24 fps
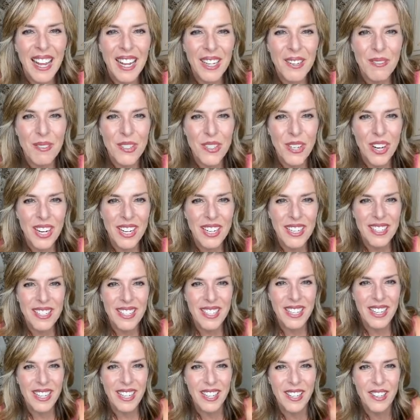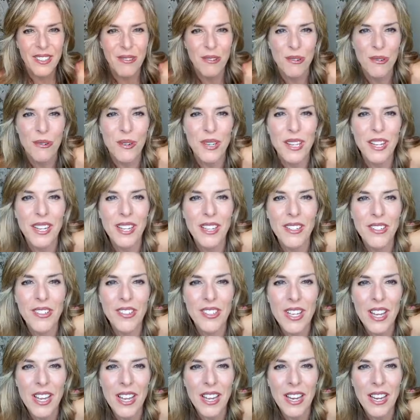I'm trying to get through each
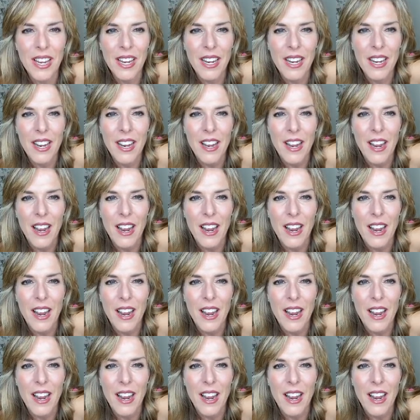day